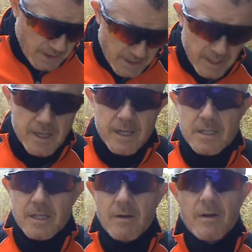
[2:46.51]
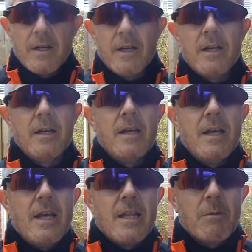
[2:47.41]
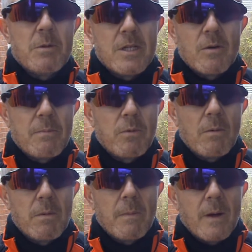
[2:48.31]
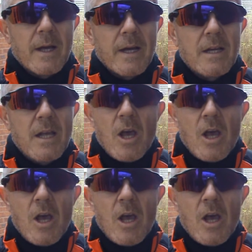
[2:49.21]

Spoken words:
yeah, so that was the only problem I had.